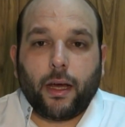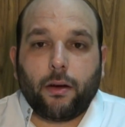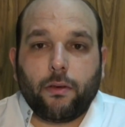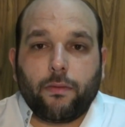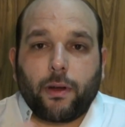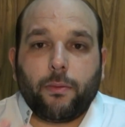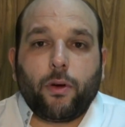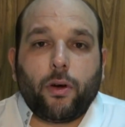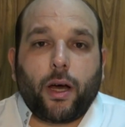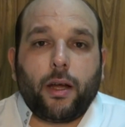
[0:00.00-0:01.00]
Now, from
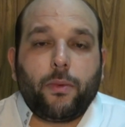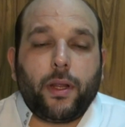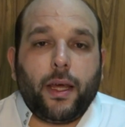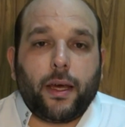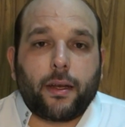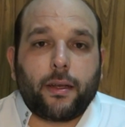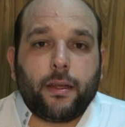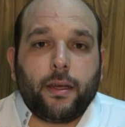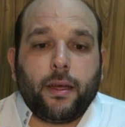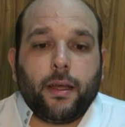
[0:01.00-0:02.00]
the Quran we
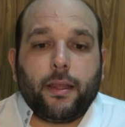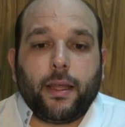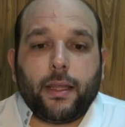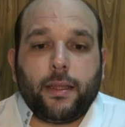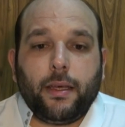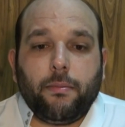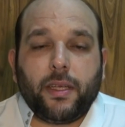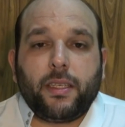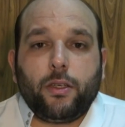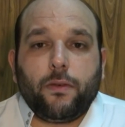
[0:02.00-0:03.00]
learn that the
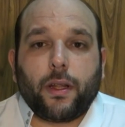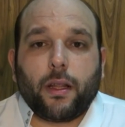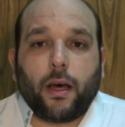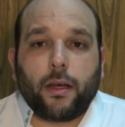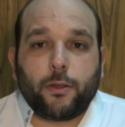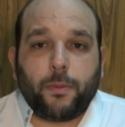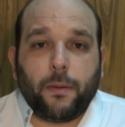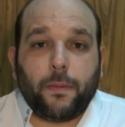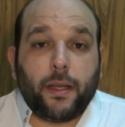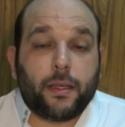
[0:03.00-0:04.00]
message of Allah to
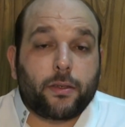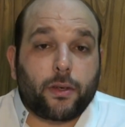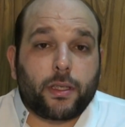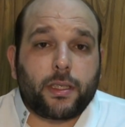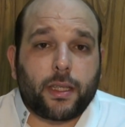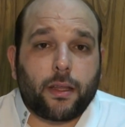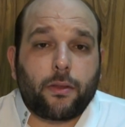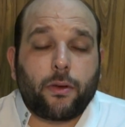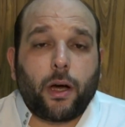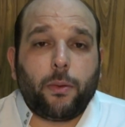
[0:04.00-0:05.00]
people is
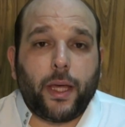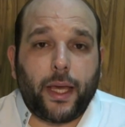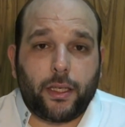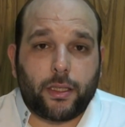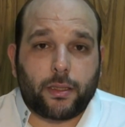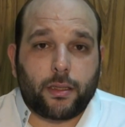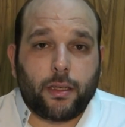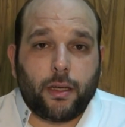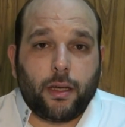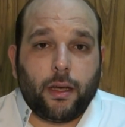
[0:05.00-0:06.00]
constant throughout the
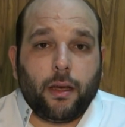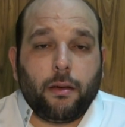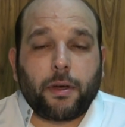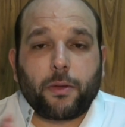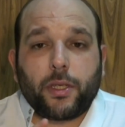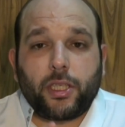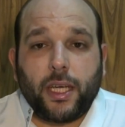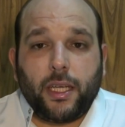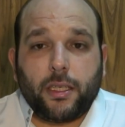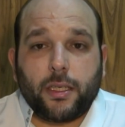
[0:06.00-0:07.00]
ages. But what
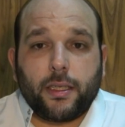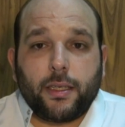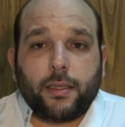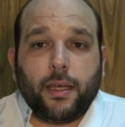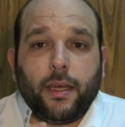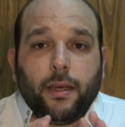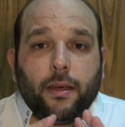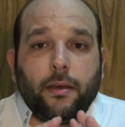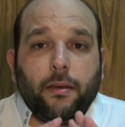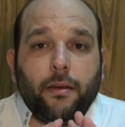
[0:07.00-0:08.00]
changes is the
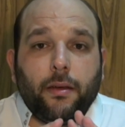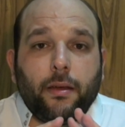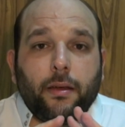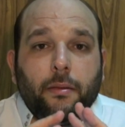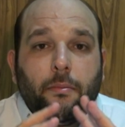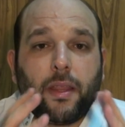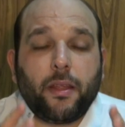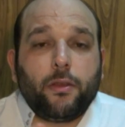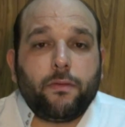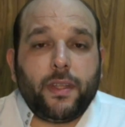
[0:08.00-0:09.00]

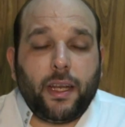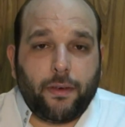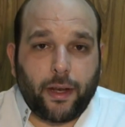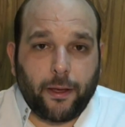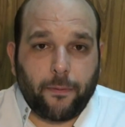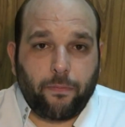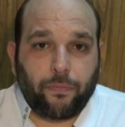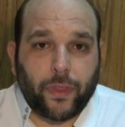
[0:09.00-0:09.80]
method of delivery.